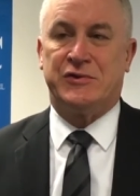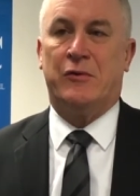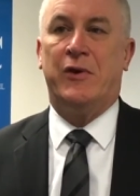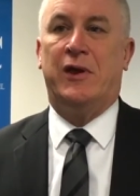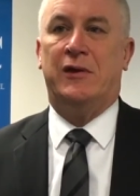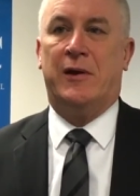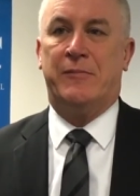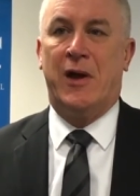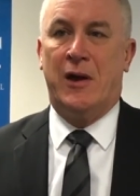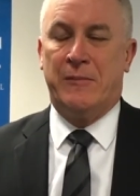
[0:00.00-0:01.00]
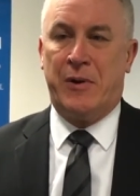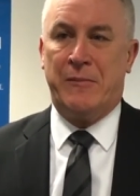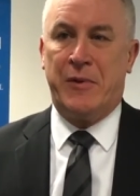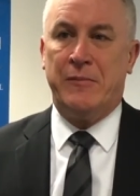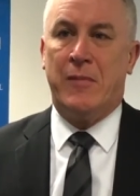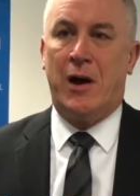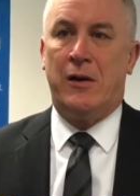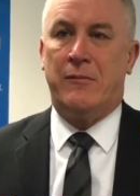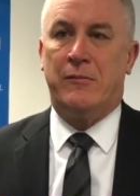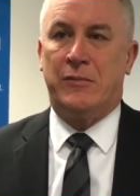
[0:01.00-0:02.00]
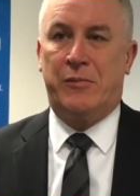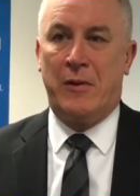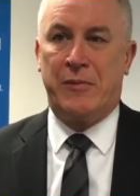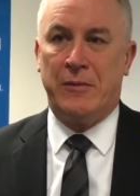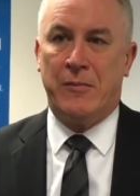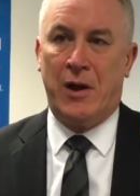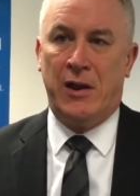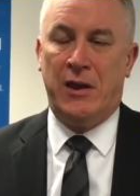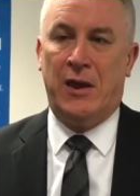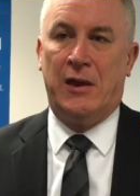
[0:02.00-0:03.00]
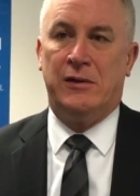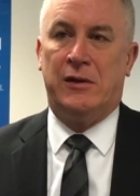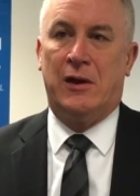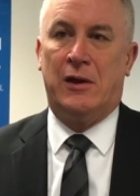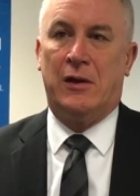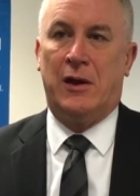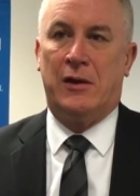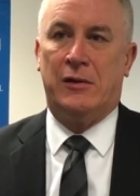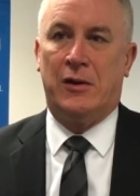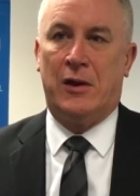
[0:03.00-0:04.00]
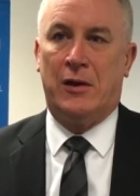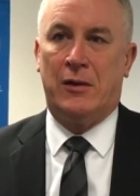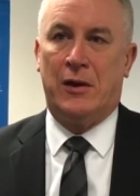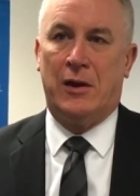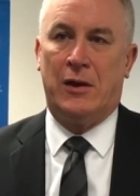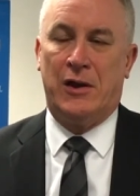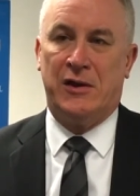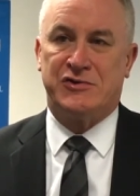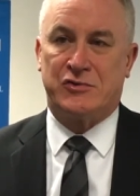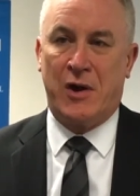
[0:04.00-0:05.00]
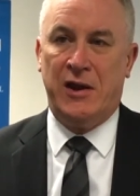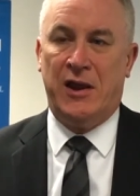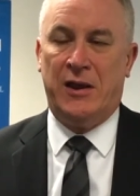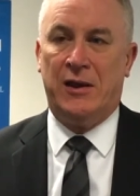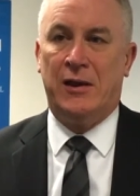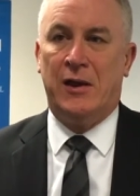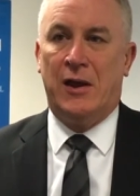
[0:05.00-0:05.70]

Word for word: So we end up pumping, mon pumping money and, uh, and, uh, uh, and training